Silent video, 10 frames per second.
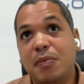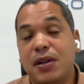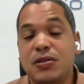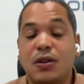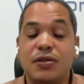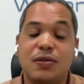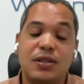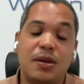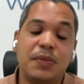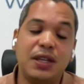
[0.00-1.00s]
but it's also
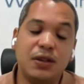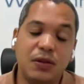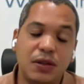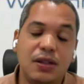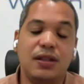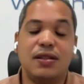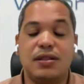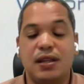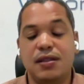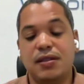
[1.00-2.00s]
something good in the
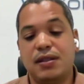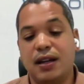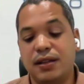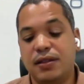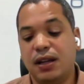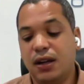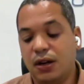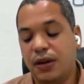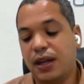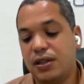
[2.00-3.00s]
sense that,
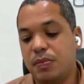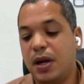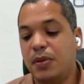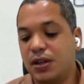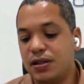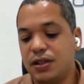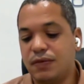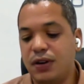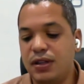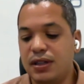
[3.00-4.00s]
okay, it's bad because it's
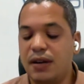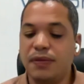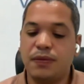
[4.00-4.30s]
very tough.